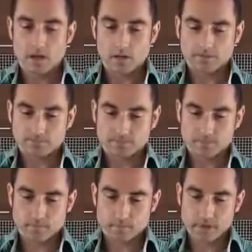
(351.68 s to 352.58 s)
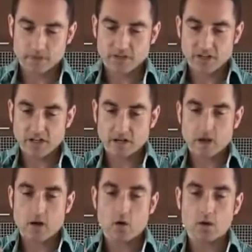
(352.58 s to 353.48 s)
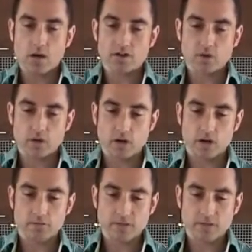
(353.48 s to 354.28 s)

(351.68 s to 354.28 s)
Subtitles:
Now you can see not a whole lot is going on.